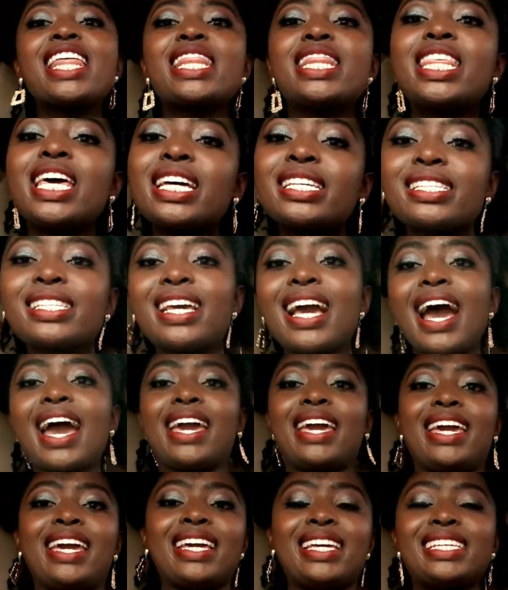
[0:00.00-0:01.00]
This
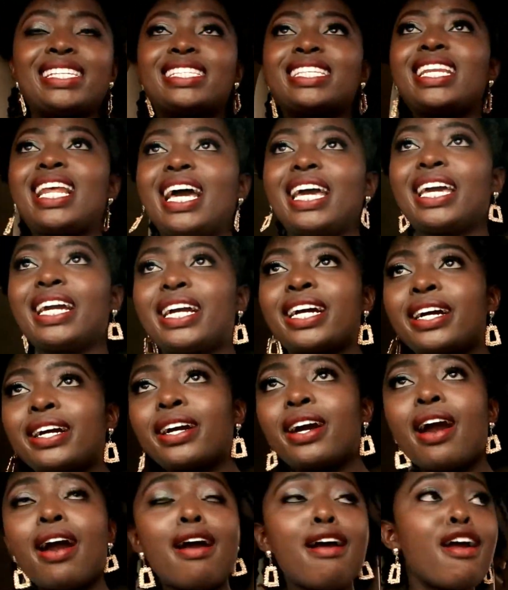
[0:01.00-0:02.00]
guy is like,
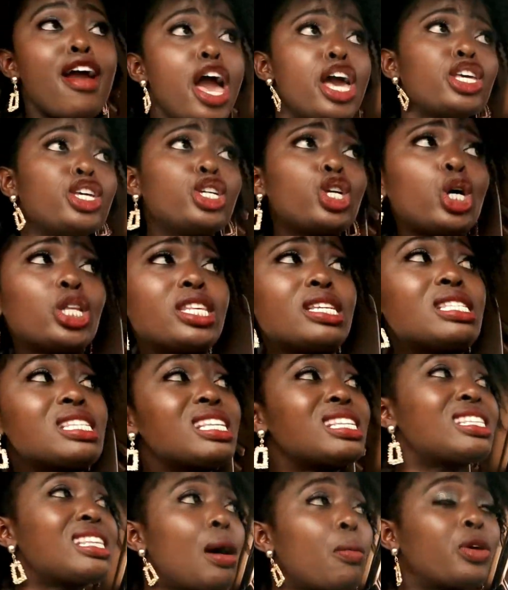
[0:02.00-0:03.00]
you know, this
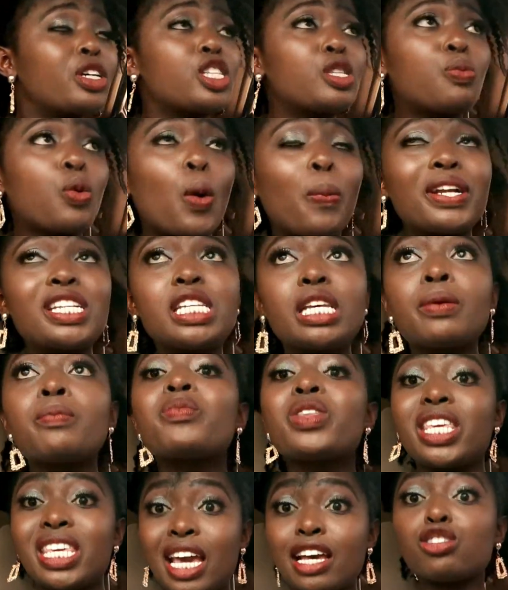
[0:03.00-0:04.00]
is someone's property.
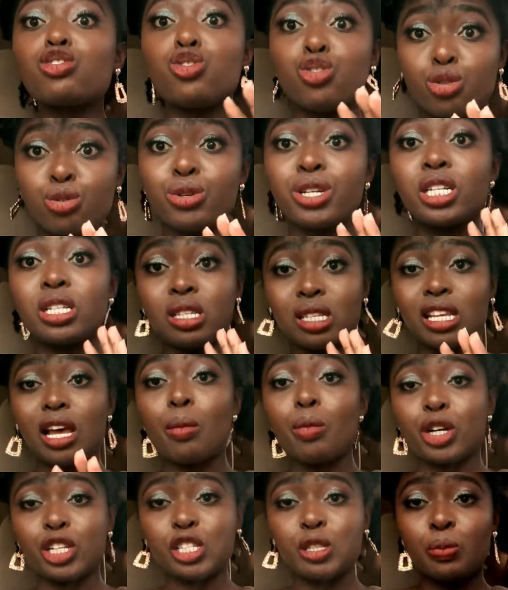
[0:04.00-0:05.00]
Yes, true, it's
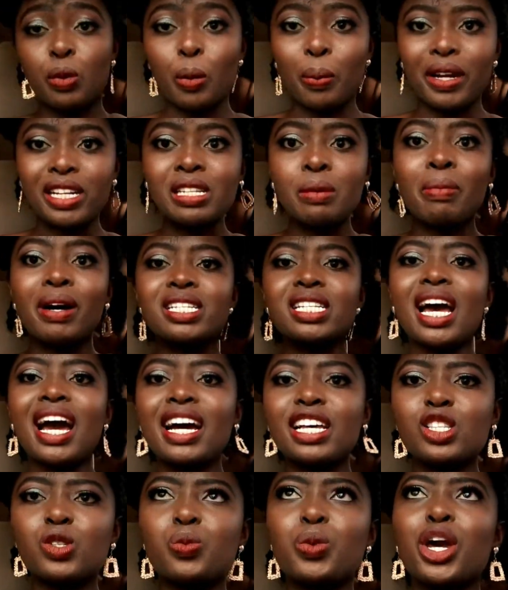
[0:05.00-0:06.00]
someone's property, but
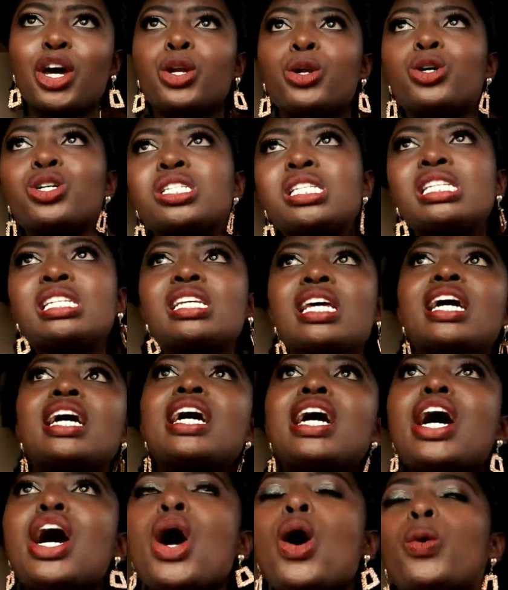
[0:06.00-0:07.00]
us, we are not
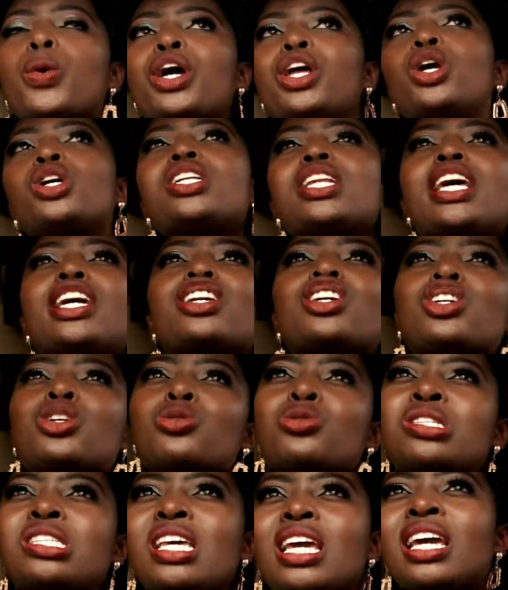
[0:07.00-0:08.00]
like
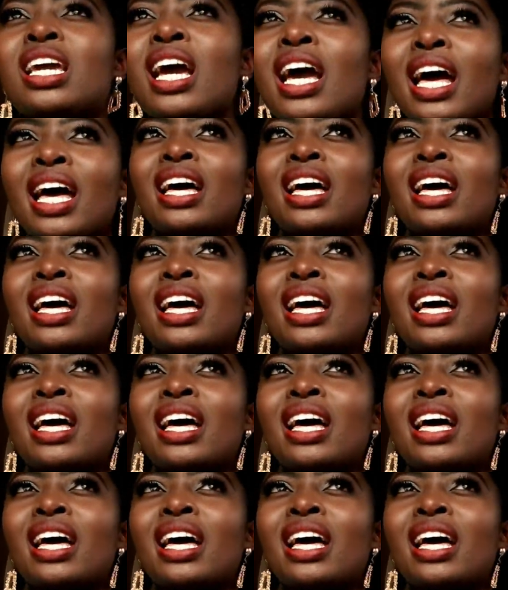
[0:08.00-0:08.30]
using